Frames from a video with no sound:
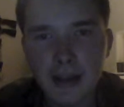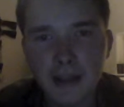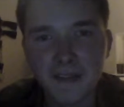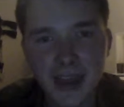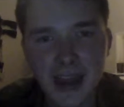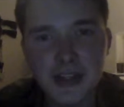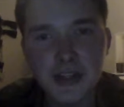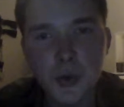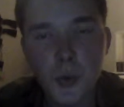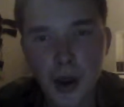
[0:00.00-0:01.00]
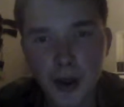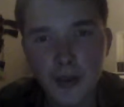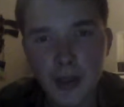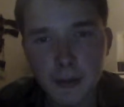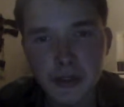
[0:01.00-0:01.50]
and that's
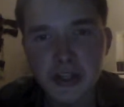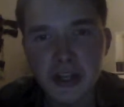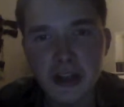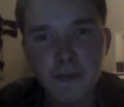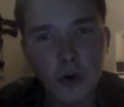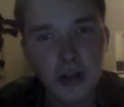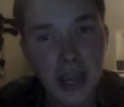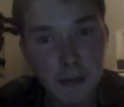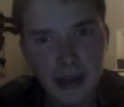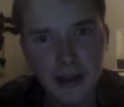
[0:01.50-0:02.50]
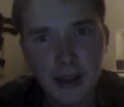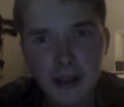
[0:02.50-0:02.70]
where the M16A4 came in.